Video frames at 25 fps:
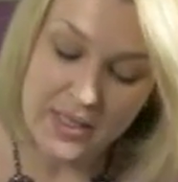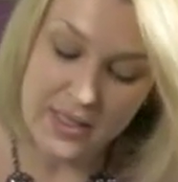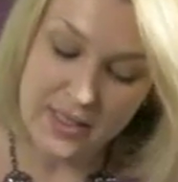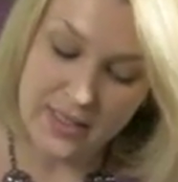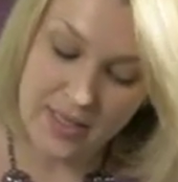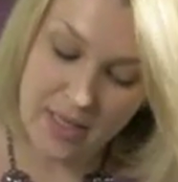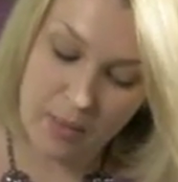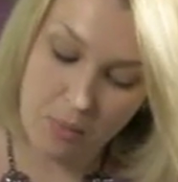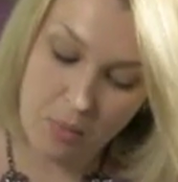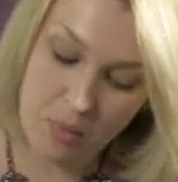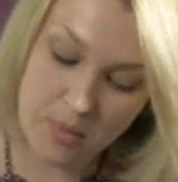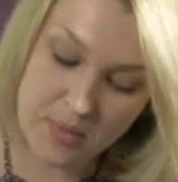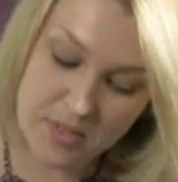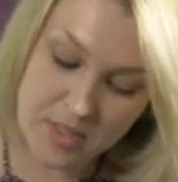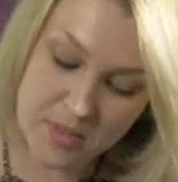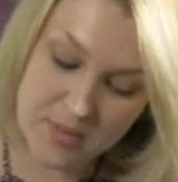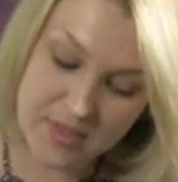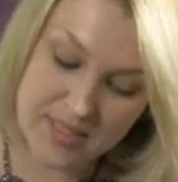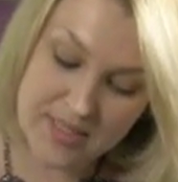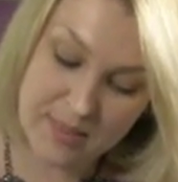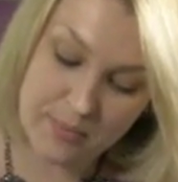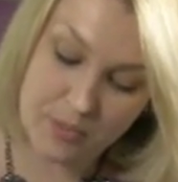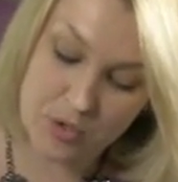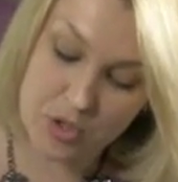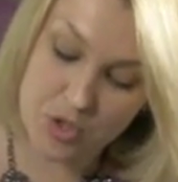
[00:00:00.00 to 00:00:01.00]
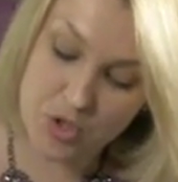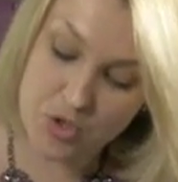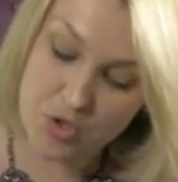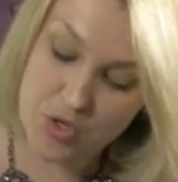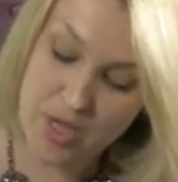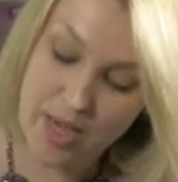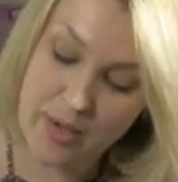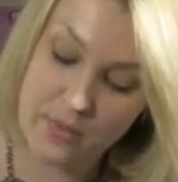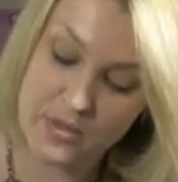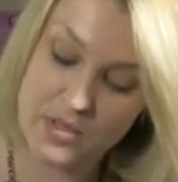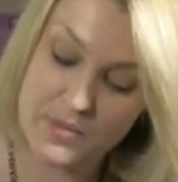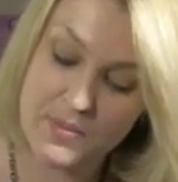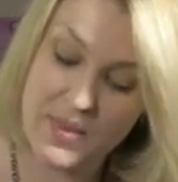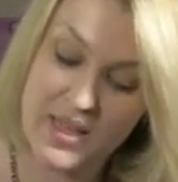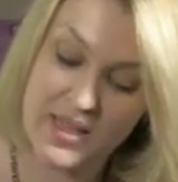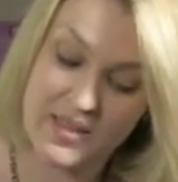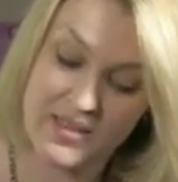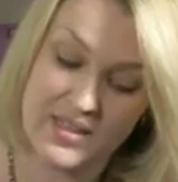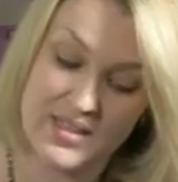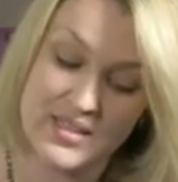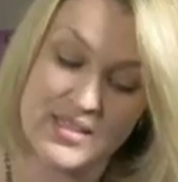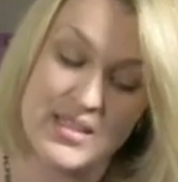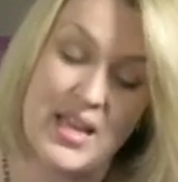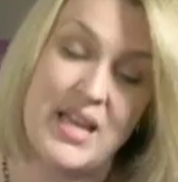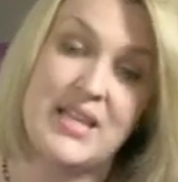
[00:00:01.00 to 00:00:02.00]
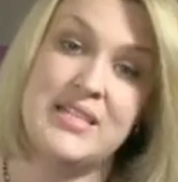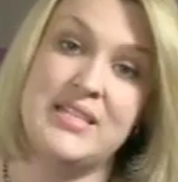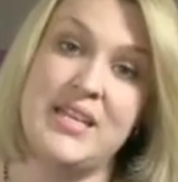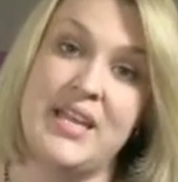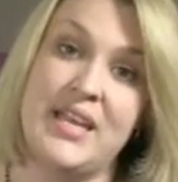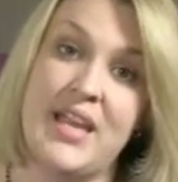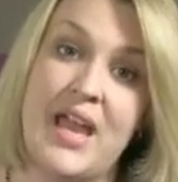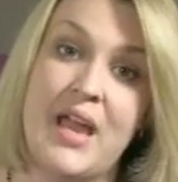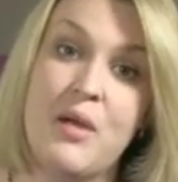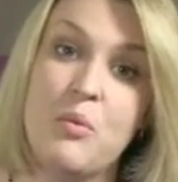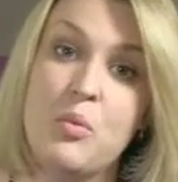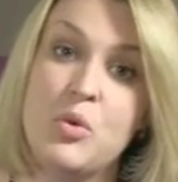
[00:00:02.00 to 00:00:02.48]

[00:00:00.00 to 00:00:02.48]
Now what we're doing is I'm going to show you how to make this size here,